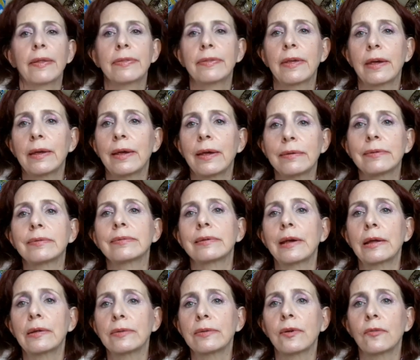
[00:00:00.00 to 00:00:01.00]
The
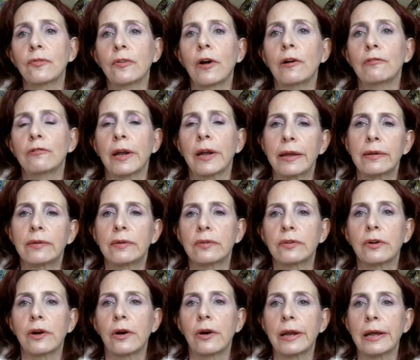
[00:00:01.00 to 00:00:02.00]
sales have already
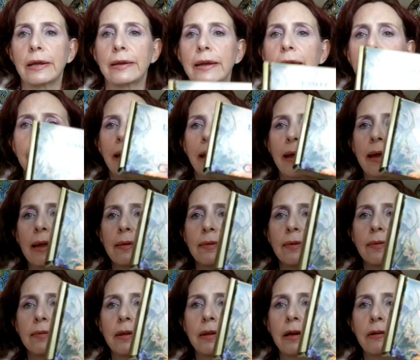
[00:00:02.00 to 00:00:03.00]
started.
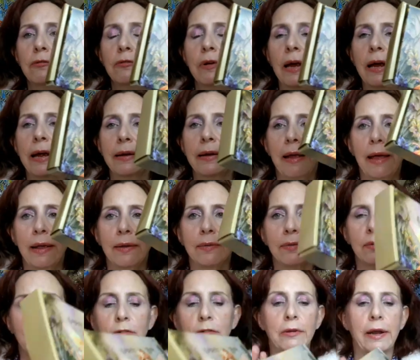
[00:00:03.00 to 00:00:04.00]
Ensley Reign
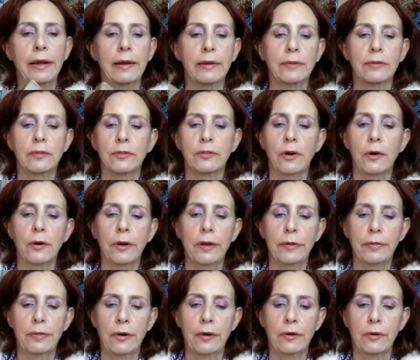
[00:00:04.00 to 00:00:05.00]
has already
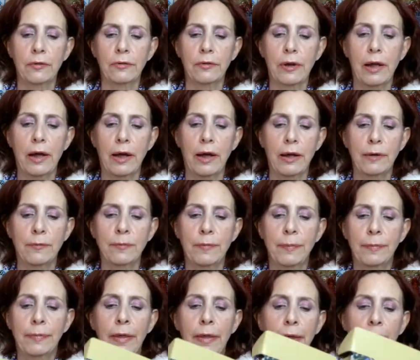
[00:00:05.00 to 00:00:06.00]
started their uh,
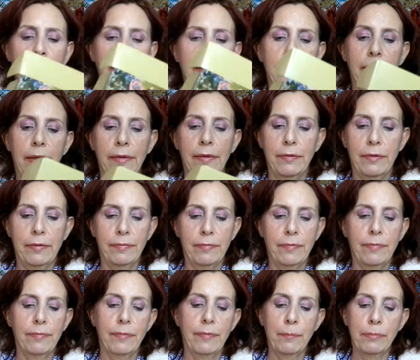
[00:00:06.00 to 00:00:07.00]

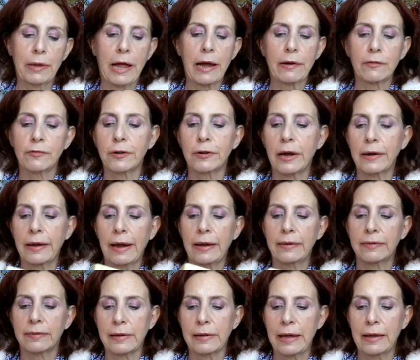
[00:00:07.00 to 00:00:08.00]
Black
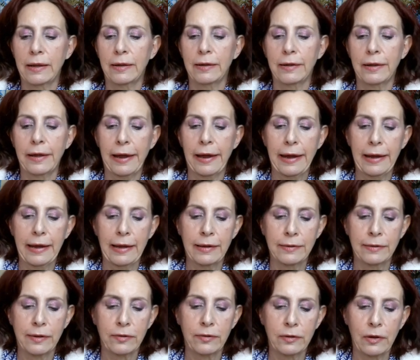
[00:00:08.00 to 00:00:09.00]
Friday sale,
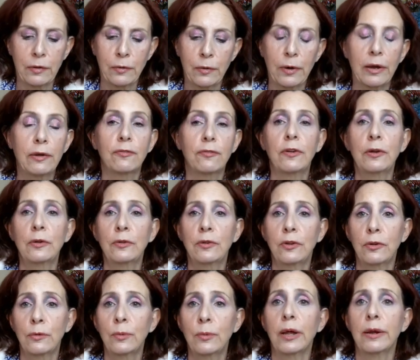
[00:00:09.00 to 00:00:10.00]
and so if you
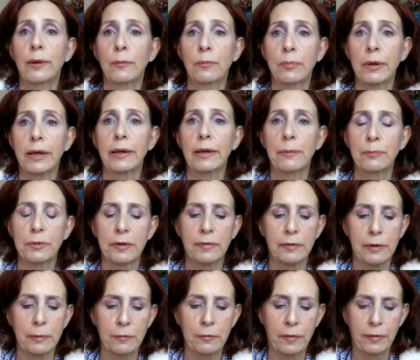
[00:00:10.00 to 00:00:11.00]
do want to pick up
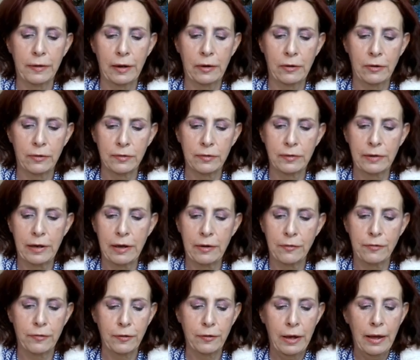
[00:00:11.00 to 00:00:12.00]
some of their
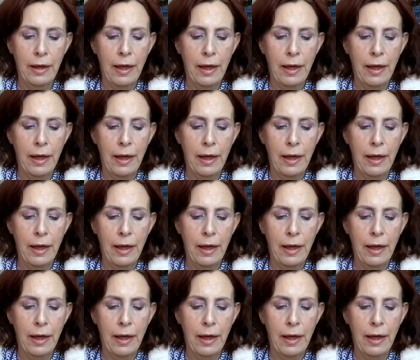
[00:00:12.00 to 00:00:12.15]
stuff,